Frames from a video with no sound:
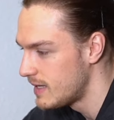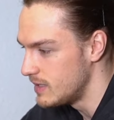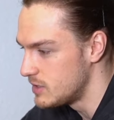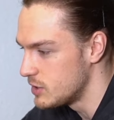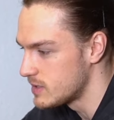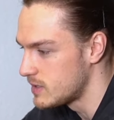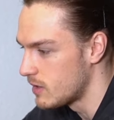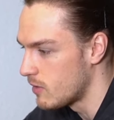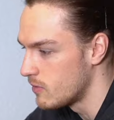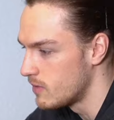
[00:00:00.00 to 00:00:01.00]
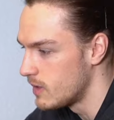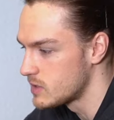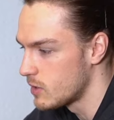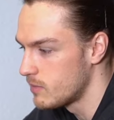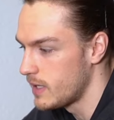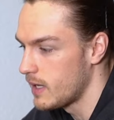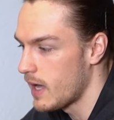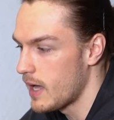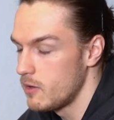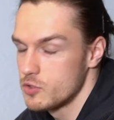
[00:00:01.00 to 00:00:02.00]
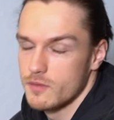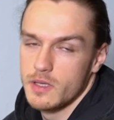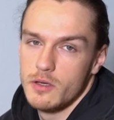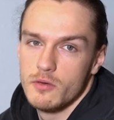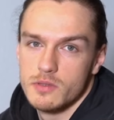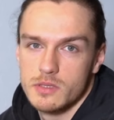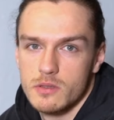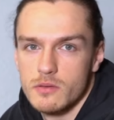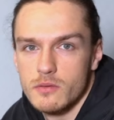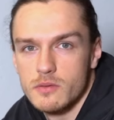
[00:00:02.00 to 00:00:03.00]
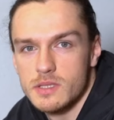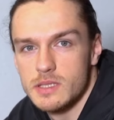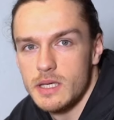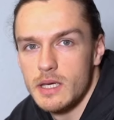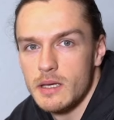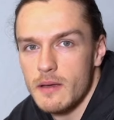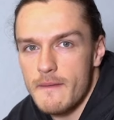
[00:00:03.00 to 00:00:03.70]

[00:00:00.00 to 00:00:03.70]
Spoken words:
It's just, something I usually use to see